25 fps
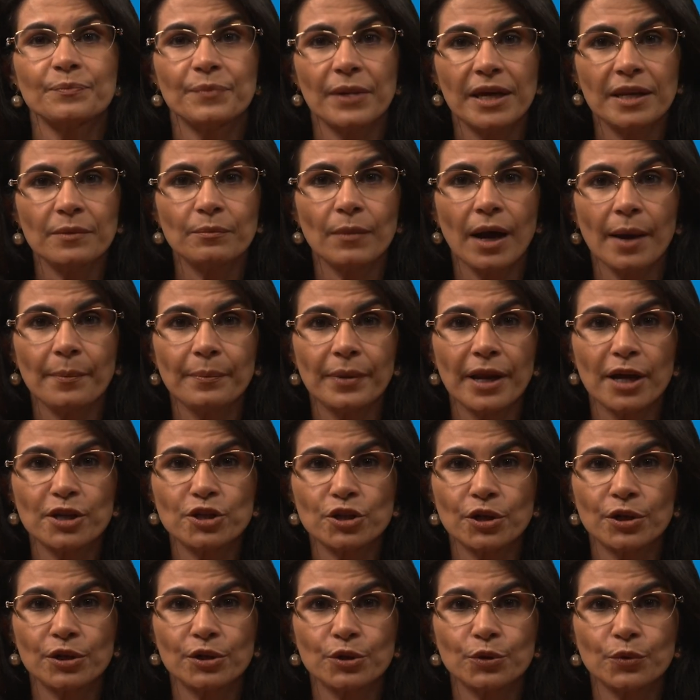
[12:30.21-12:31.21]
been my
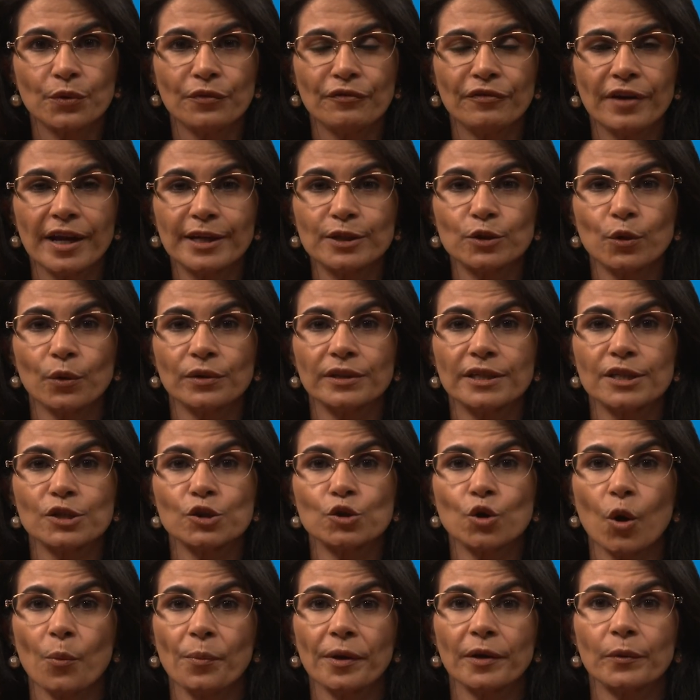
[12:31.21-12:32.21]
pleasure to reflect on this
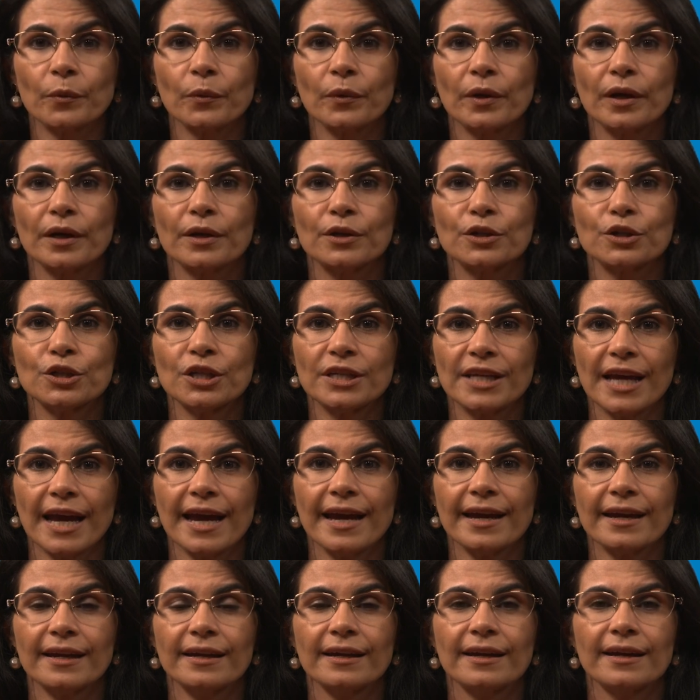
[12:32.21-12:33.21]
topic
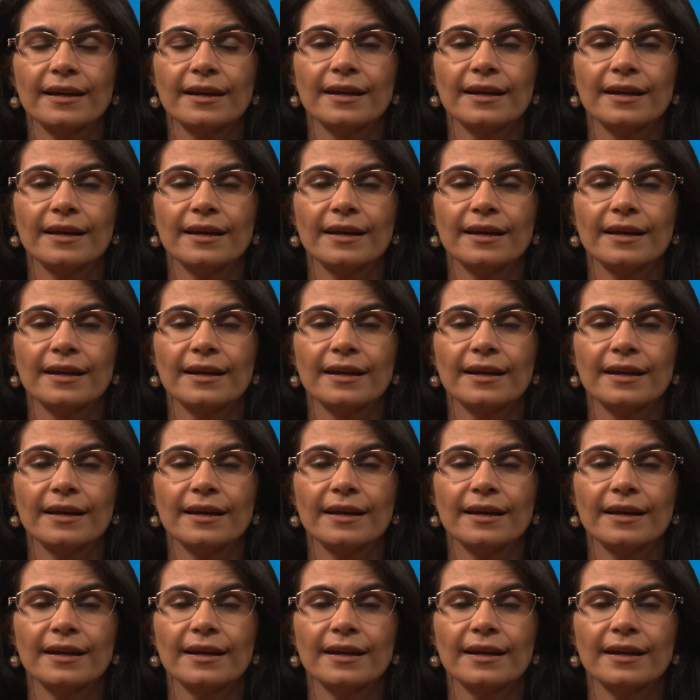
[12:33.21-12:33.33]
today.